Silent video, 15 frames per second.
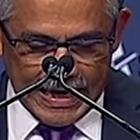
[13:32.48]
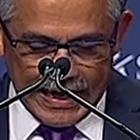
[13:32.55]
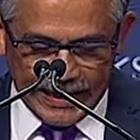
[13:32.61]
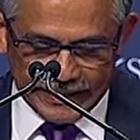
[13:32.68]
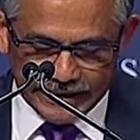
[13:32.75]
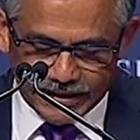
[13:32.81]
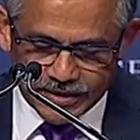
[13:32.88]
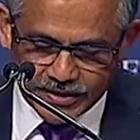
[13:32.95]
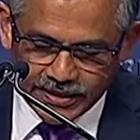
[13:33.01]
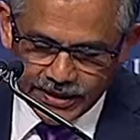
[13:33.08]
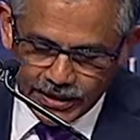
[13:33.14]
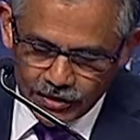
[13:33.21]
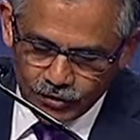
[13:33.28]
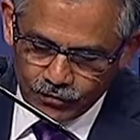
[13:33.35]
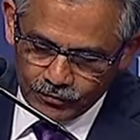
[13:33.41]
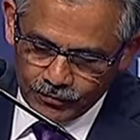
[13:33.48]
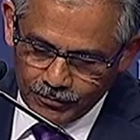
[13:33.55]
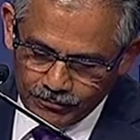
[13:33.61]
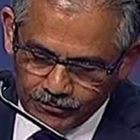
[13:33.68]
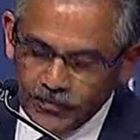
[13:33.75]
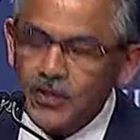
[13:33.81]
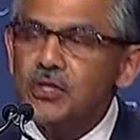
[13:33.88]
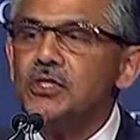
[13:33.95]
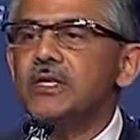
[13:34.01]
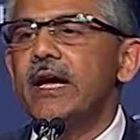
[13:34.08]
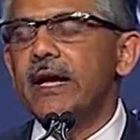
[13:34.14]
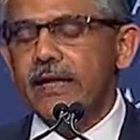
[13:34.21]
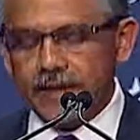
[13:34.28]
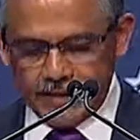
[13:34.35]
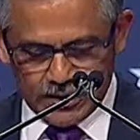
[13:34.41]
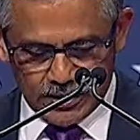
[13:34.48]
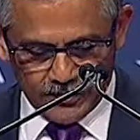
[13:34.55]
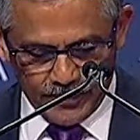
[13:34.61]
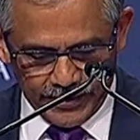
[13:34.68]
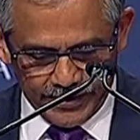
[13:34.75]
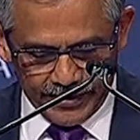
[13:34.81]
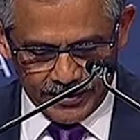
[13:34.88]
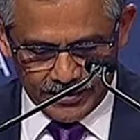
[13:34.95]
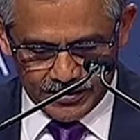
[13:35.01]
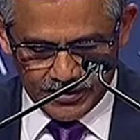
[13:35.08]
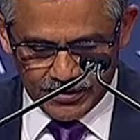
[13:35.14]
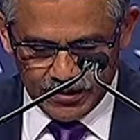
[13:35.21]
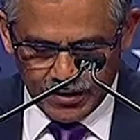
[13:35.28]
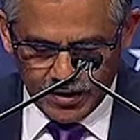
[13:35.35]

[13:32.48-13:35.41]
I can tell you from firsthand experience